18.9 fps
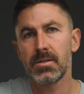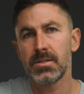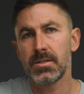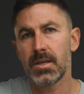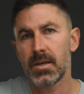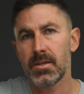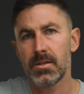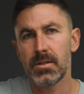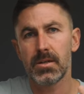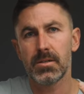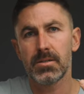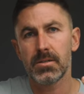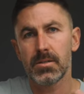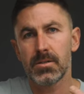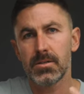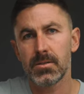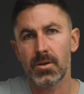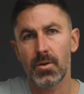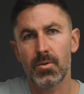SanDisk,
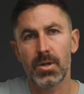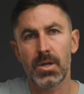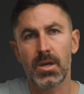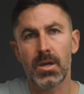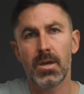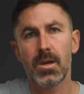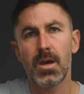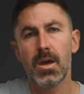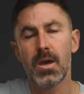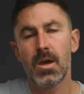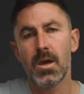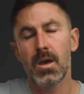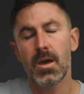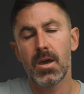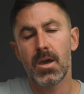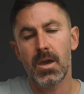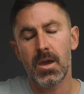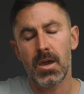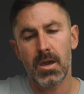Sony,
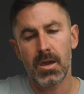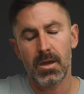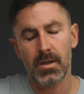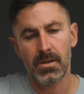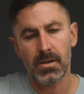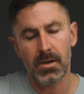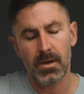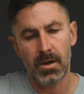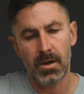and